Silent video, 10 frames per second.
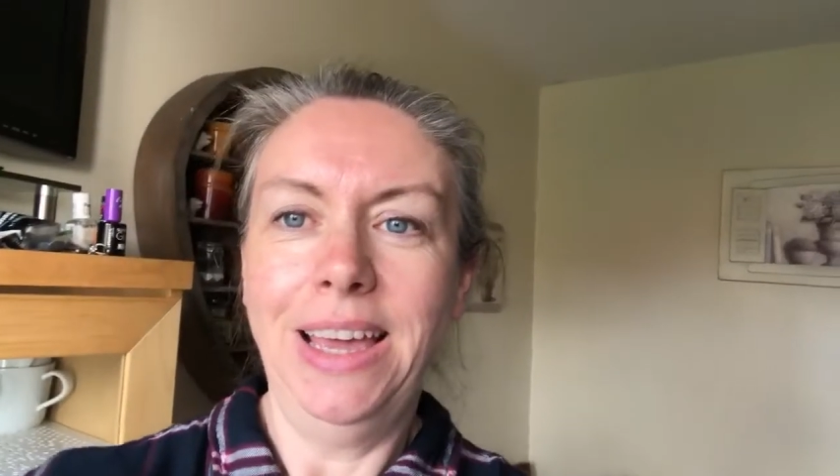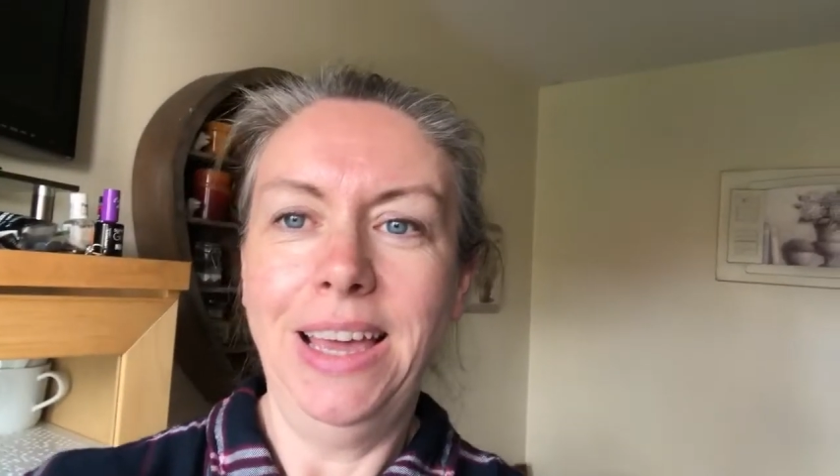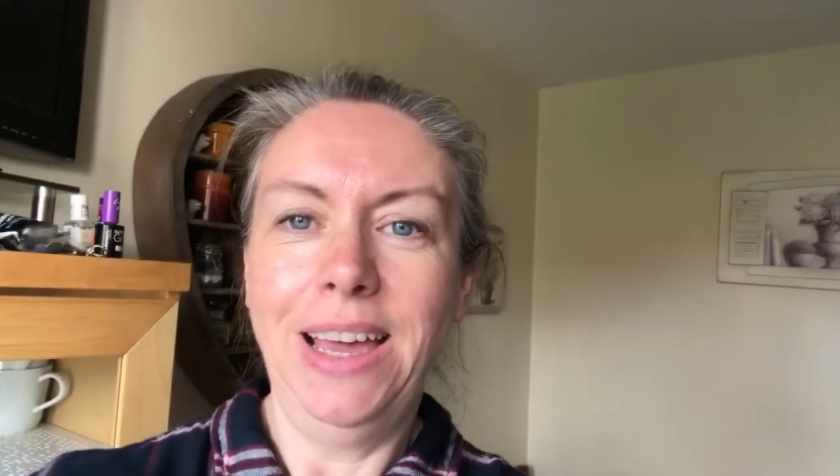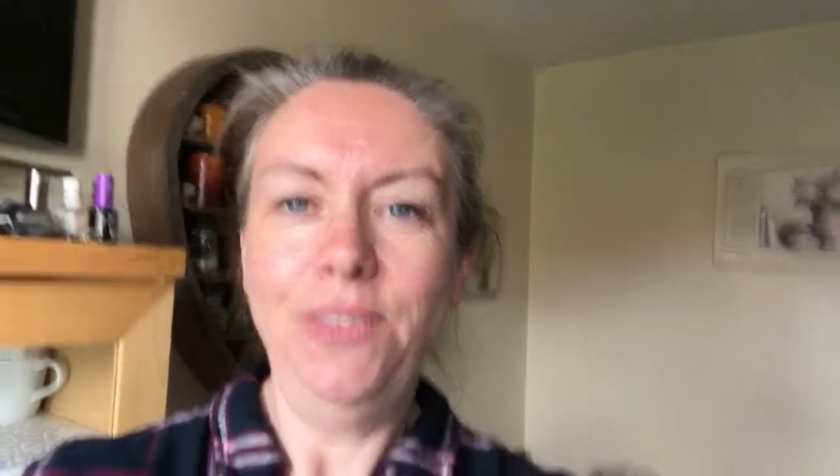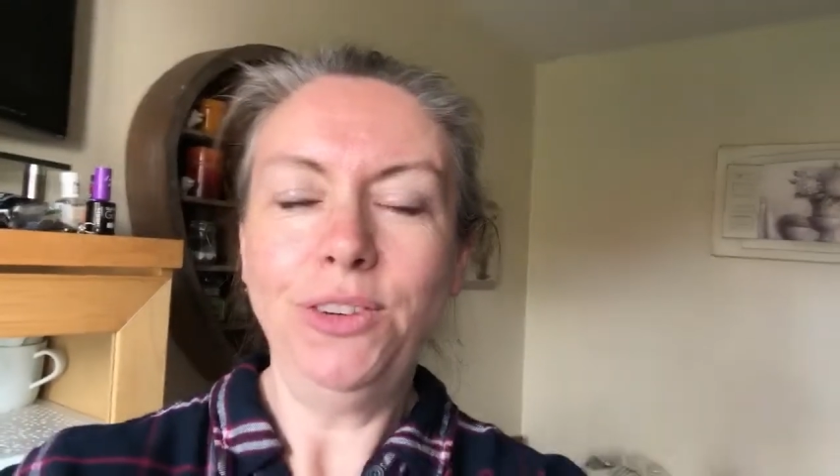
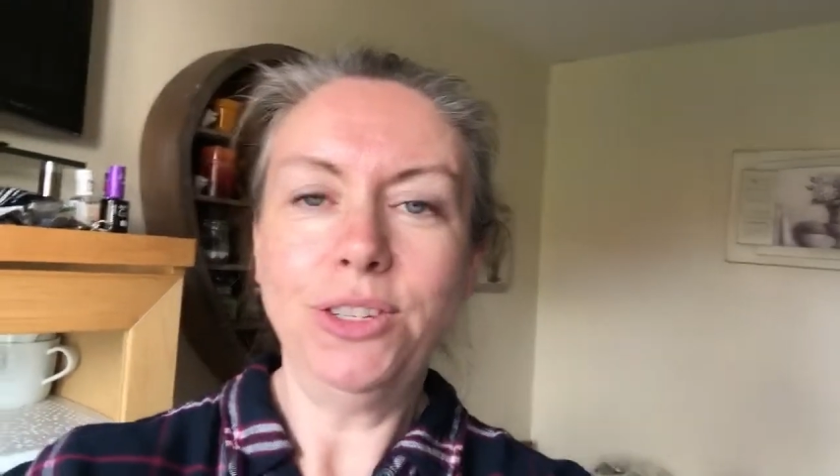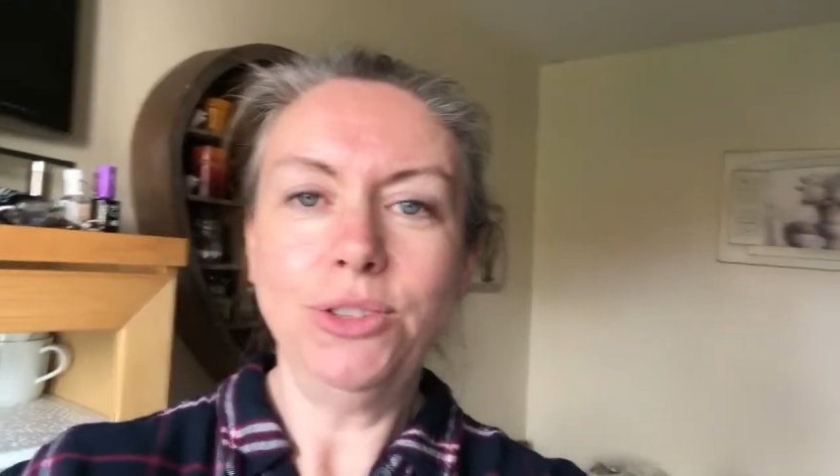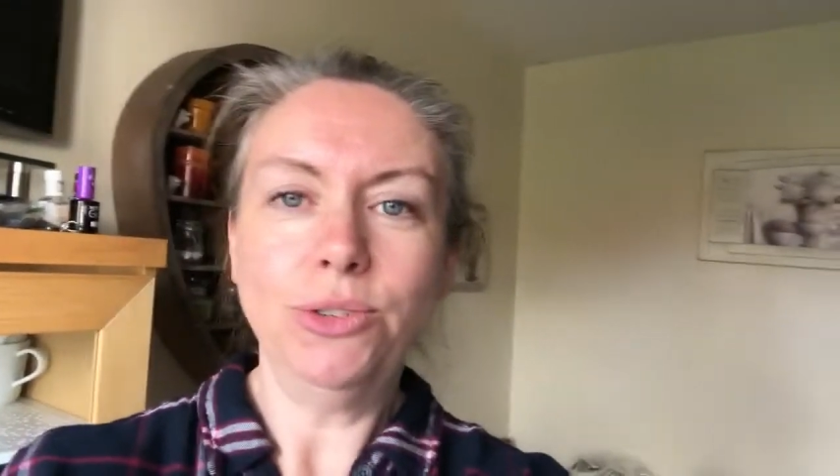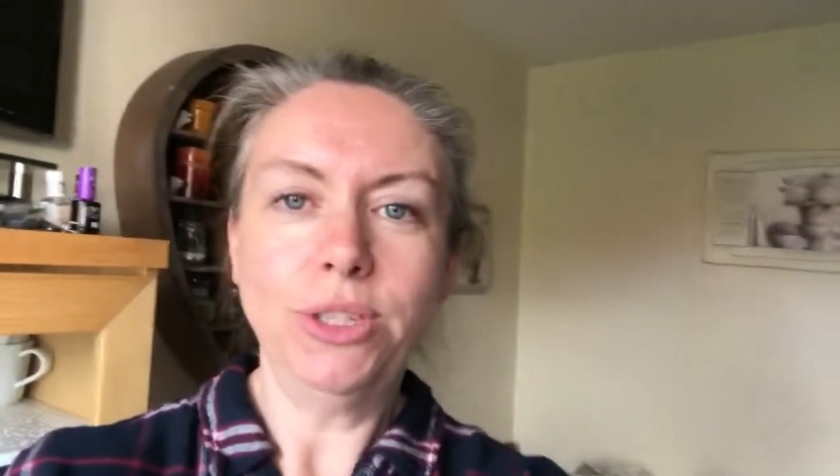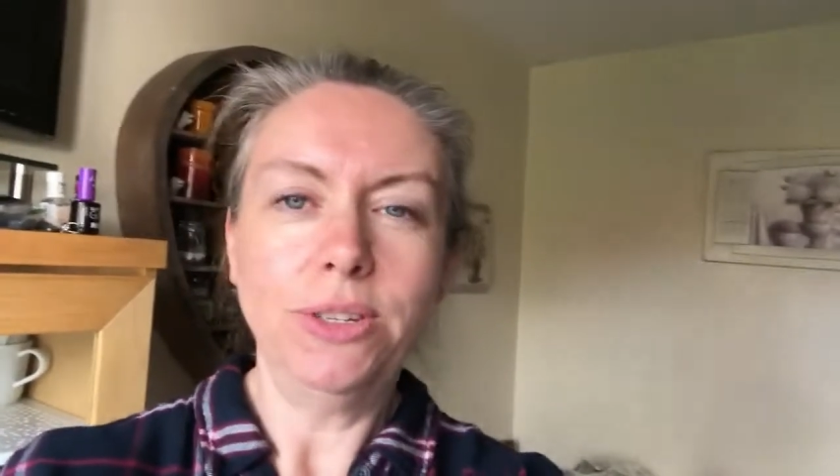I forgot to
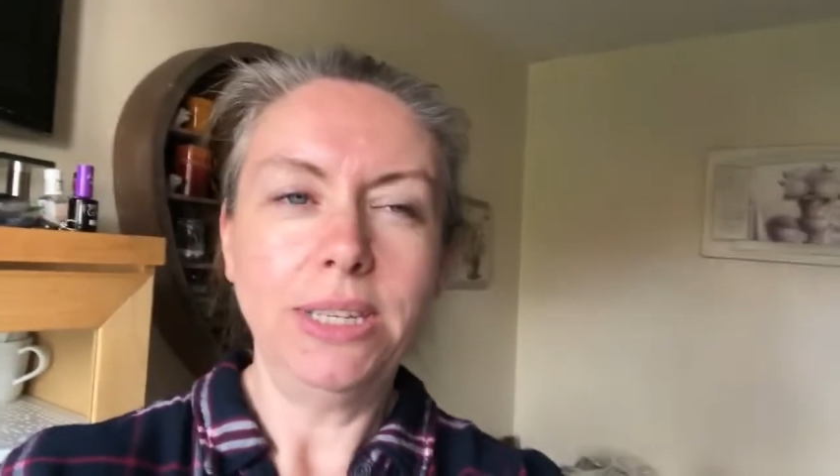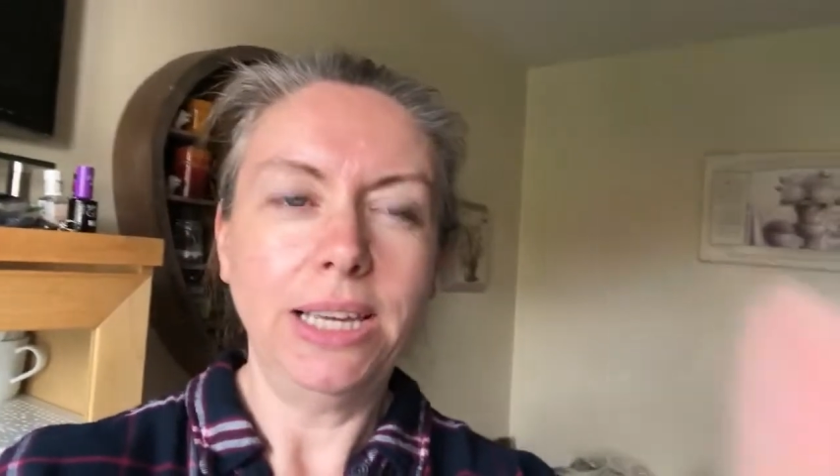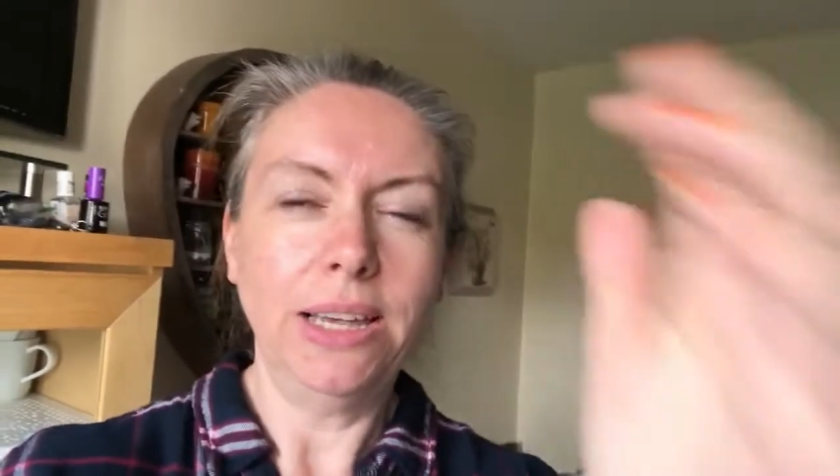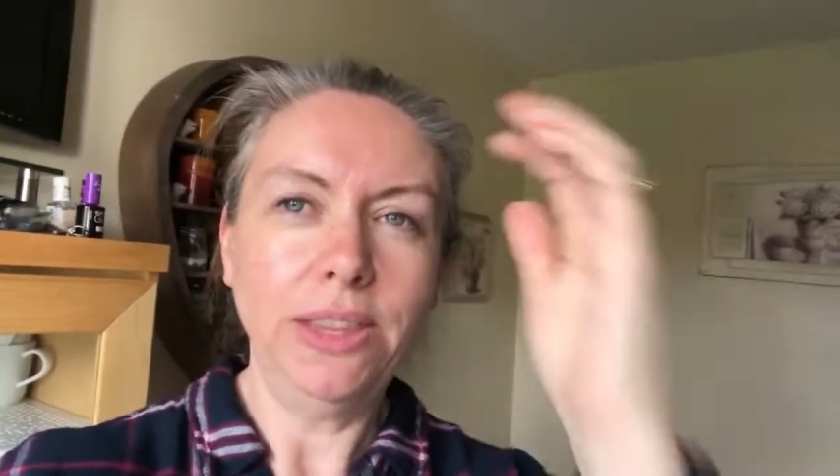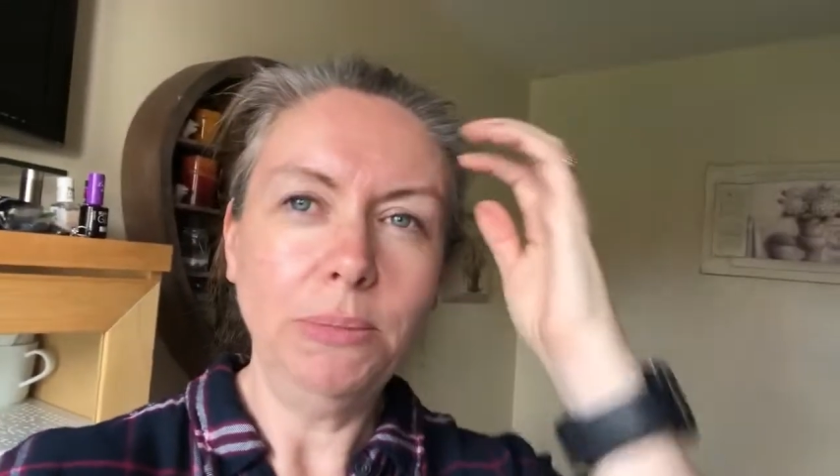also say,
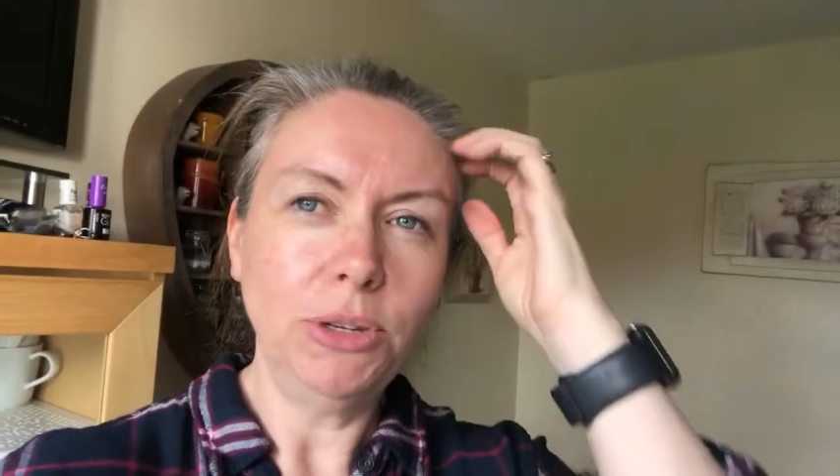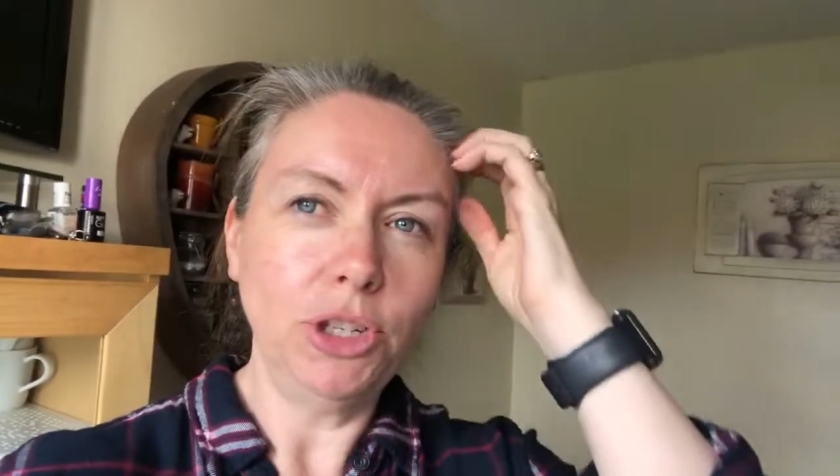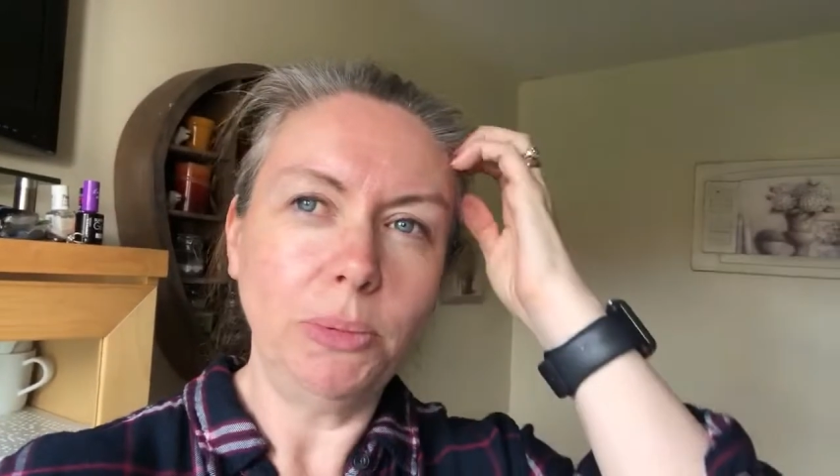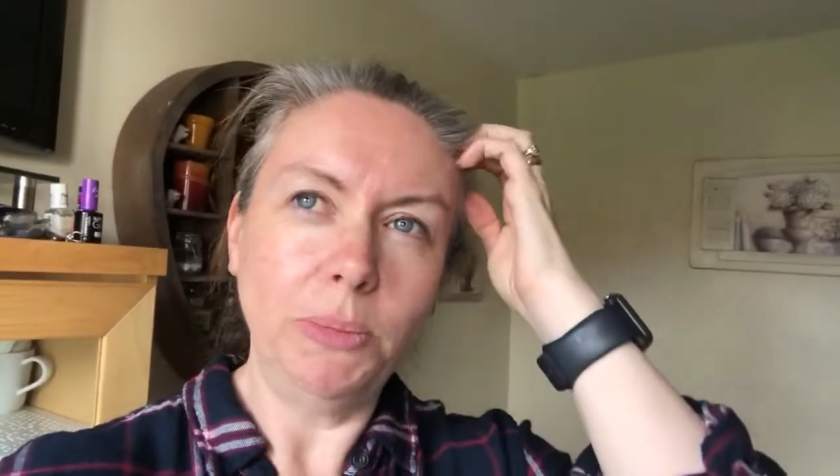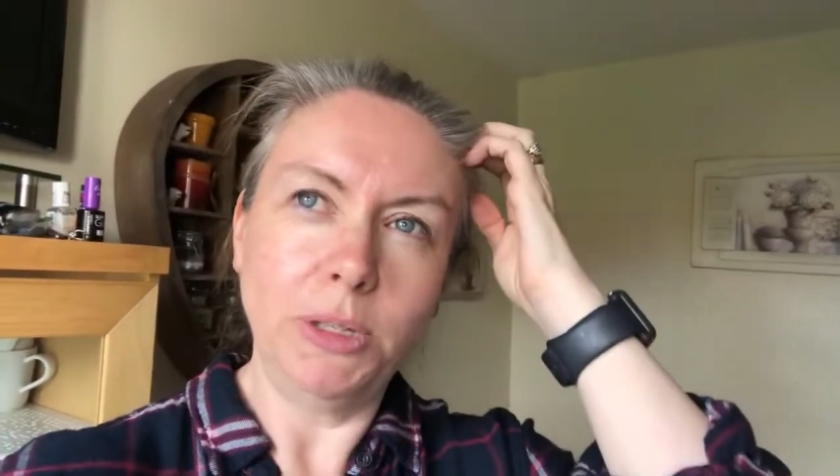I think my
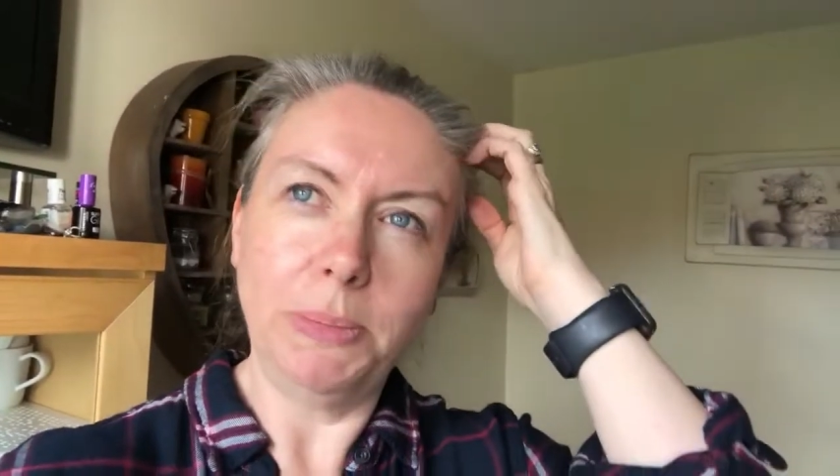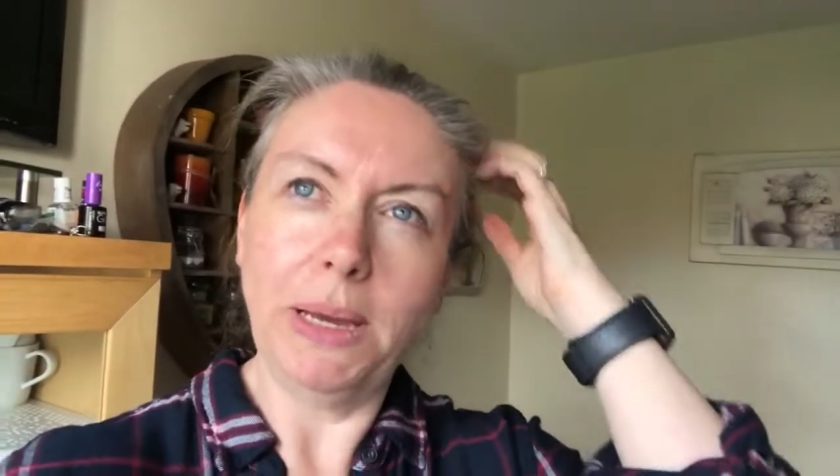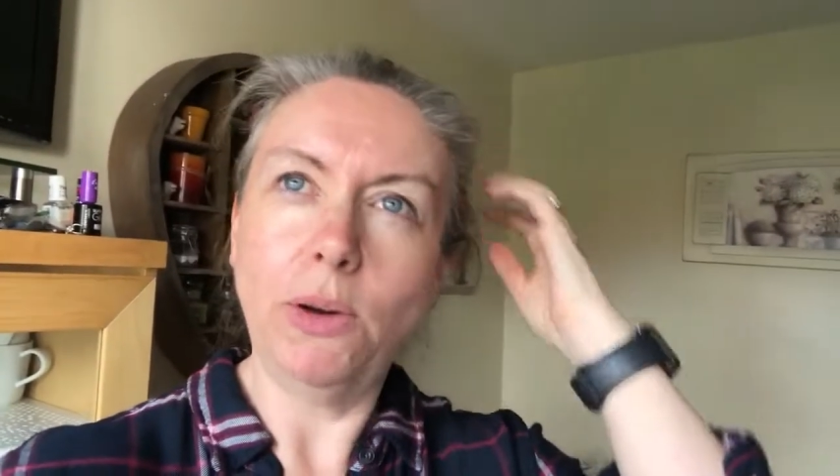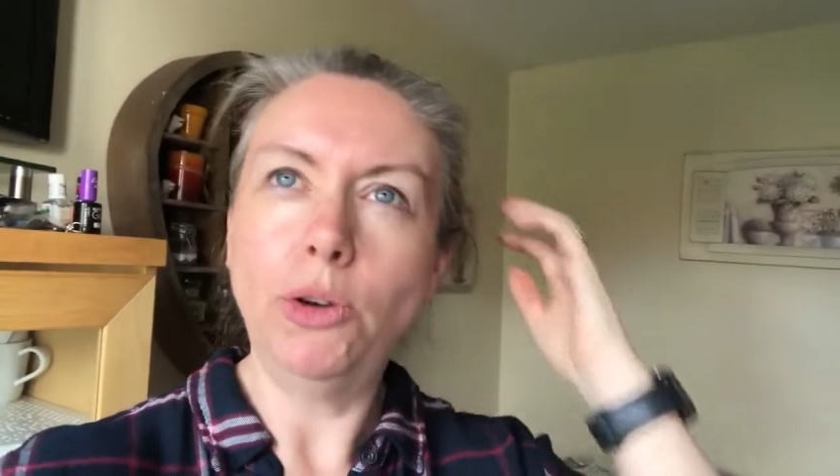shopping was about